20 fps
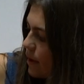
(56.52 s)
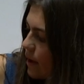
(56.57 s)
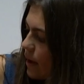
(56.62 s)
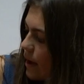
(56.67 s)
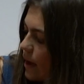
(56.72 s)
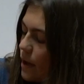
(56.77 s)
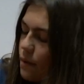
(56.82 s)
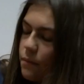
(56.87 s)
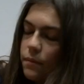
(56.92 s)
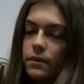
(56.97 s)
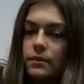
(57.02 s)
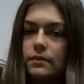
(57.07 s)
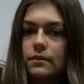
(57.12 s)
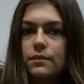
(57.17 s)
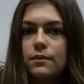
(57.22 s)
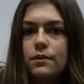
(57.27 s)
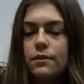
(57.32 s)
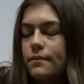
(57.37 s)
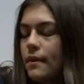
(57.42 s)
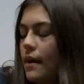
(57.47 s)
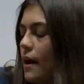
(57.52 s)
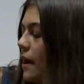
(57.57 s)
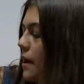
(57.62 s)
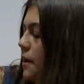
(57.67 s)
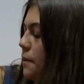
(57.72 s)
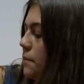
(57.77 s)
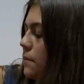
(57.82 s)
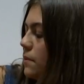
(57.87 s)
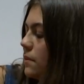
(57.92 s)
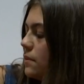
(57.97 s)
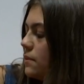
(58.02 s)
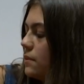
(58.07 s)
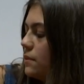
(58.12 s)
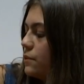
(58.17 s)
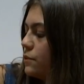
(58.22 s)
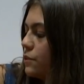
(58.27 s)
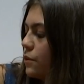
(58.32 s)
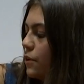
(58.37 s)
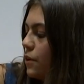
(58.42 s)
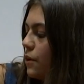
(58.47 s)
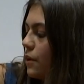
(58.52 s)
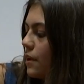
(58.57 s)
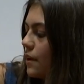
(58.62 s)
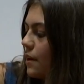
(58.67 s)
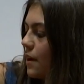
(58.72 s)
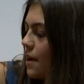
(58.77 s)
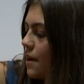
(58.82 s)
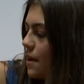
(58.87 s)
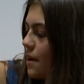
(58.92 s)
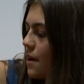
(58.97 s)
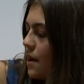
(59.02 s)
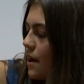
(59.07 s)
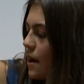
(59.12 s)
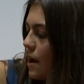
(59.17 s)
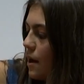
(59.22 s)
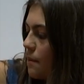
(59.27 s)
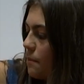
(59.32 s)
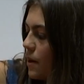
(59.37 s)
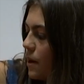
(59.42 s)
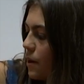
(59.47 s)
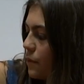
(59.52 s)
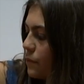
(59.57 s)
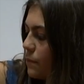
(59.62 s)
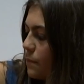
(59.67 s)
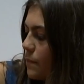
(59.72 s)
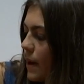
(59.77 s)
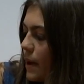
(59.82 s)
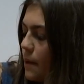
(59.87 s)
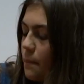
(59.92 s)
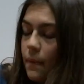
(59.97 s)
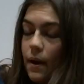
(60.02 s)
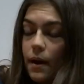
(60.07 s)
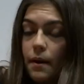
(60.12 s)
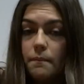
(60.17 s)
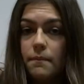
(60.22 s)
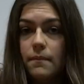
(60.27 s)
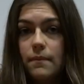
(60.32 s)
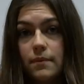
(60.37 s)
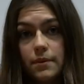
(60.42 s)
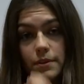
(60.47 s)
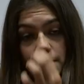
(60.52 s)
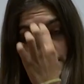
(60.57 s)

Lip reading: I will talk about my mom.